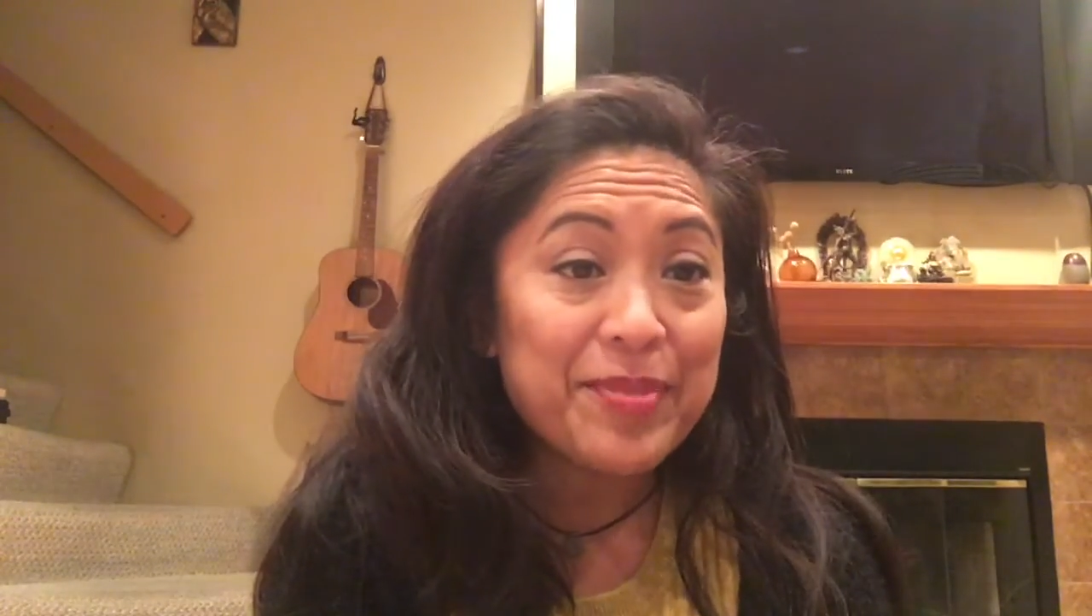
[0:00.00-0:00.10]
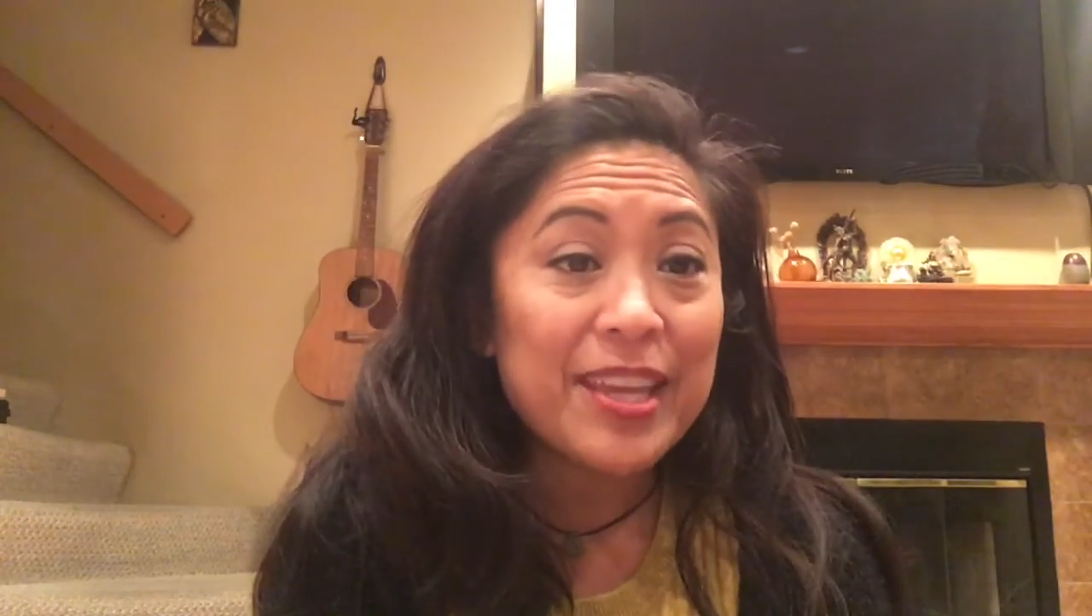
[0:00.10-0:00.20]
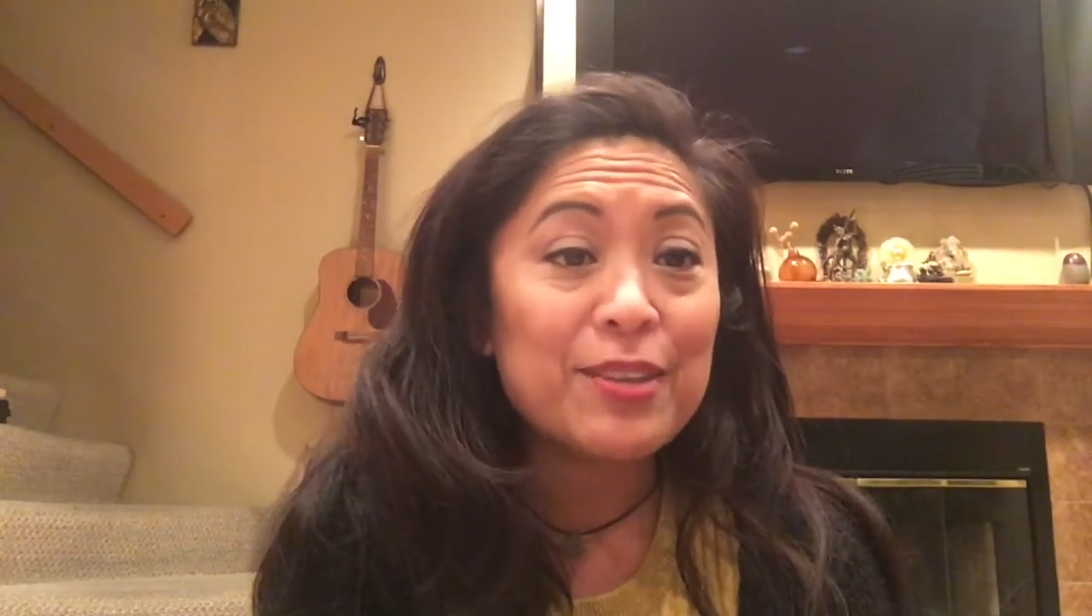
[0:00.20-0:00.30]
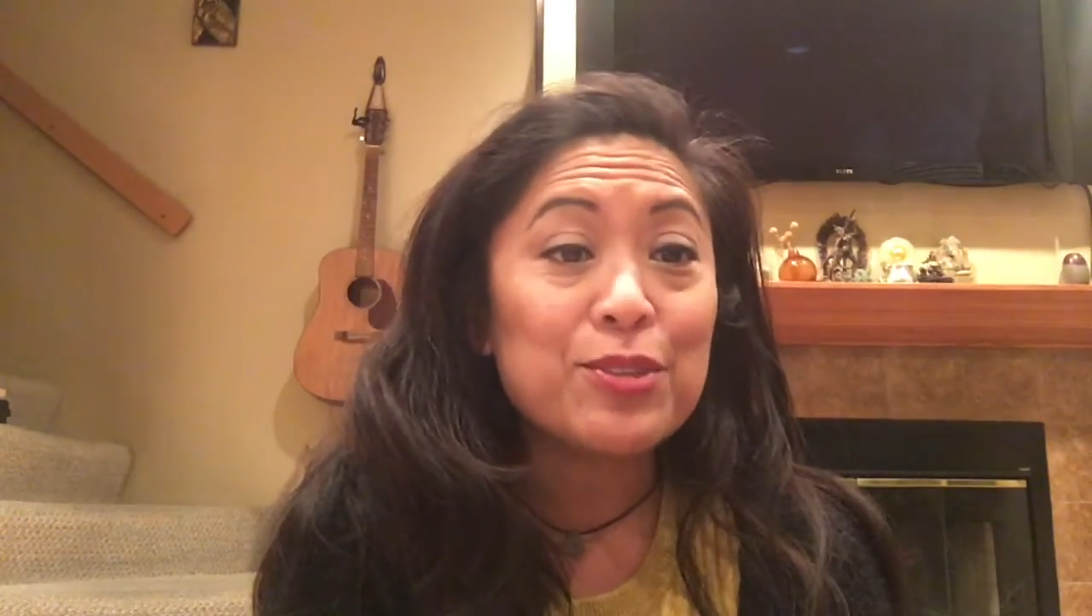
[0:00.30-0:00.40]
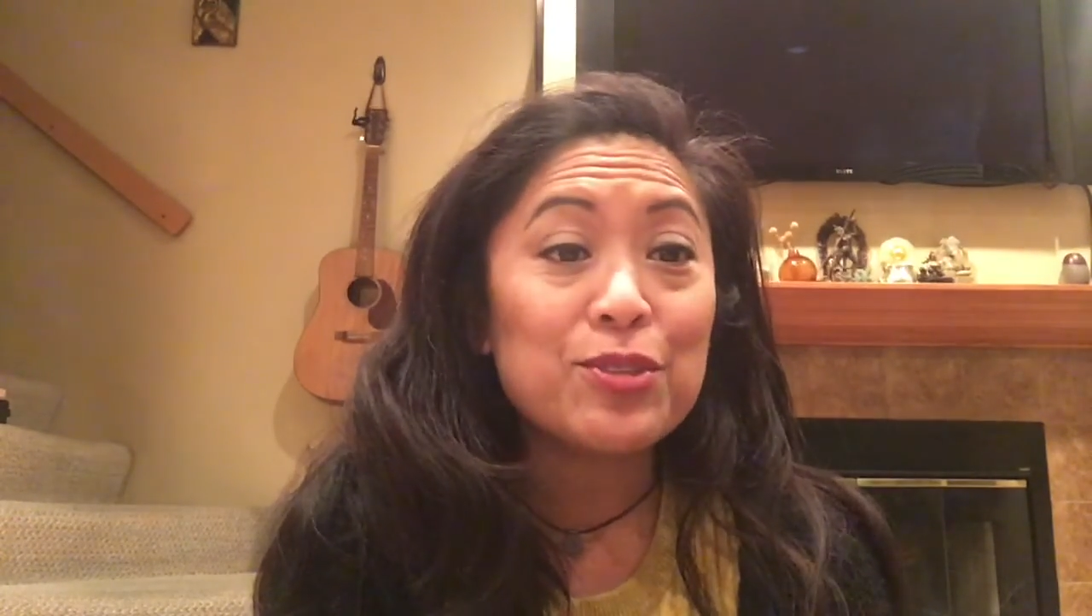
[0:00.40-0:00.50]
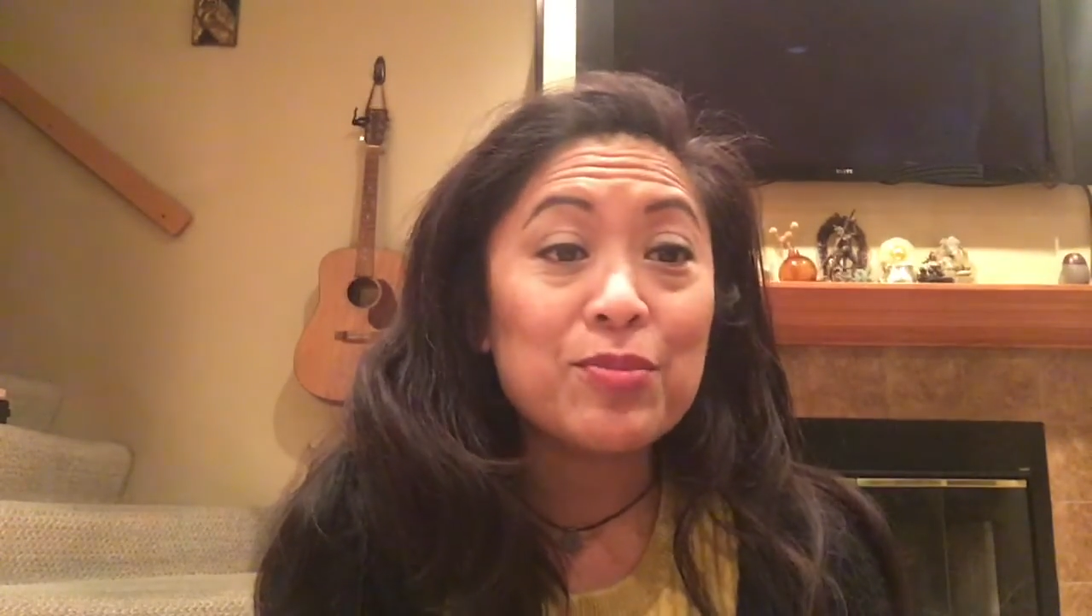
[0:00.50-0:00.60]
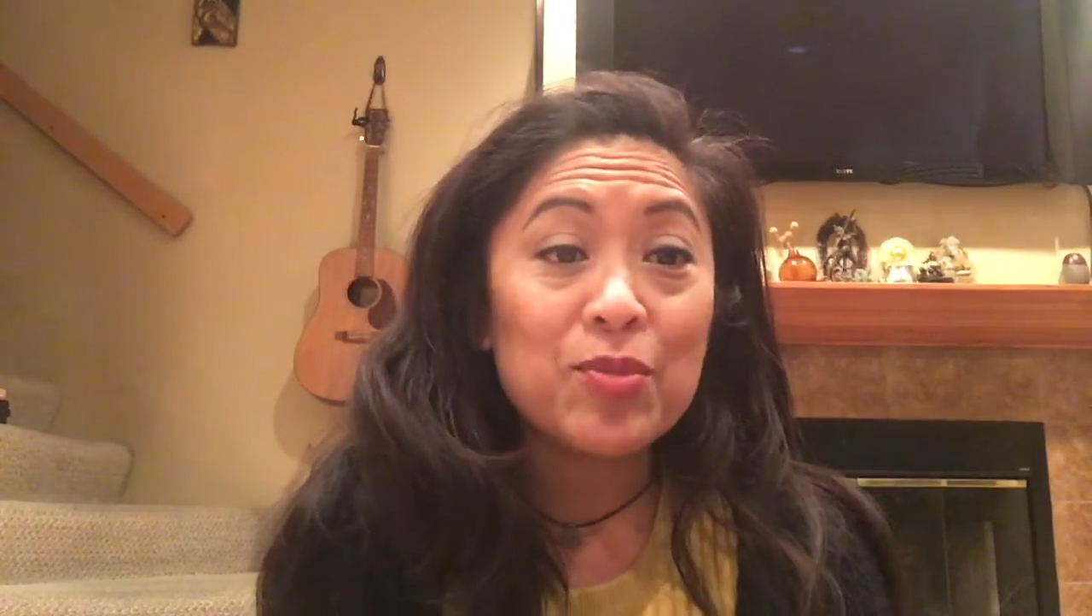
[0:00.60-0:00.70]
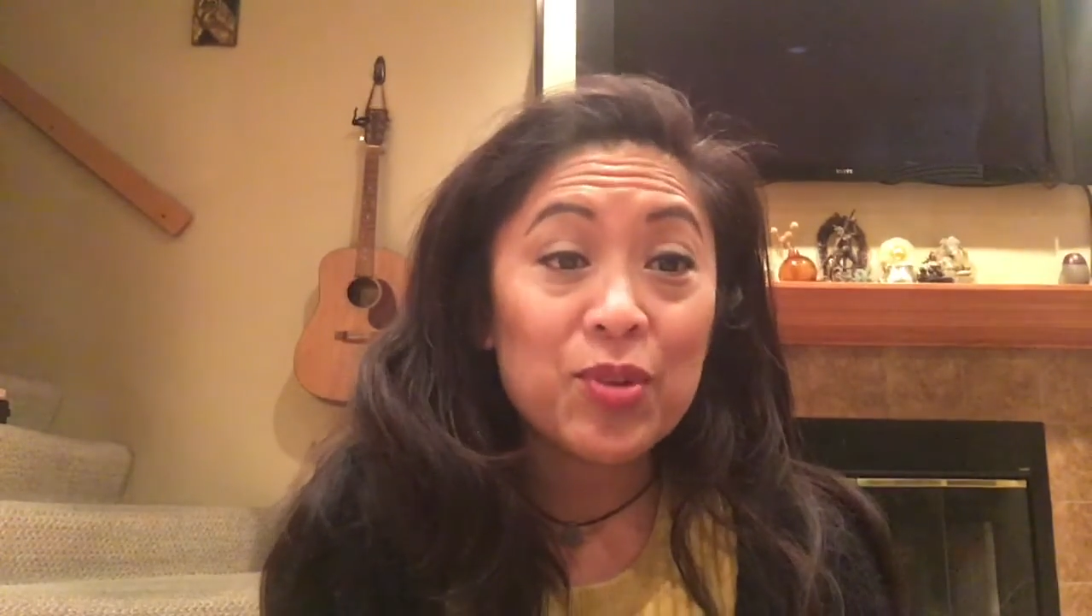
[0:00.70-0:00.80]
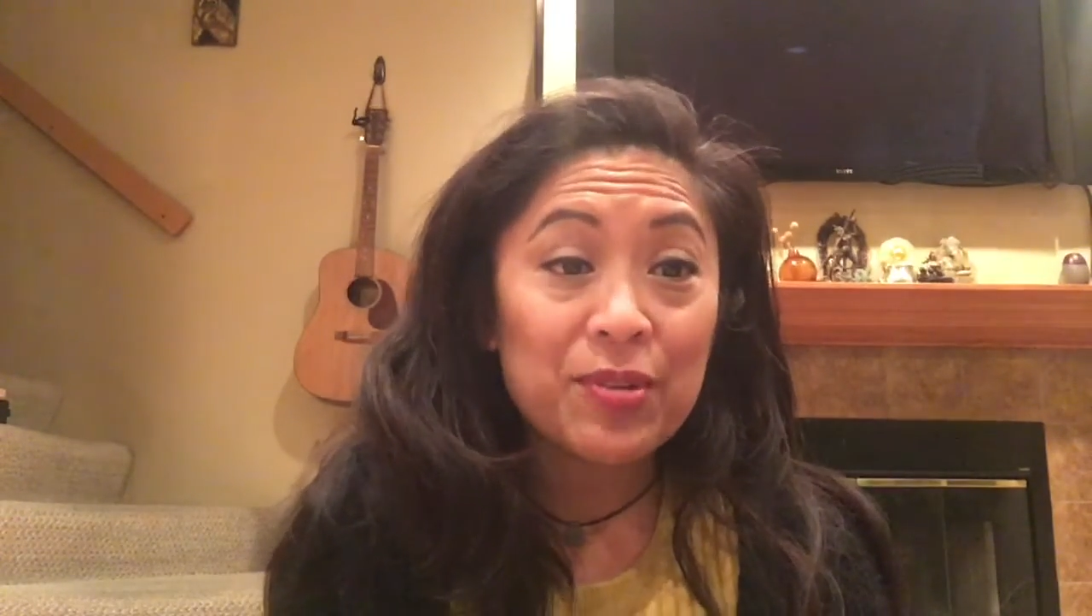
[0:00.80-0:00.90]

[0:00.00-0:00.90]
and do more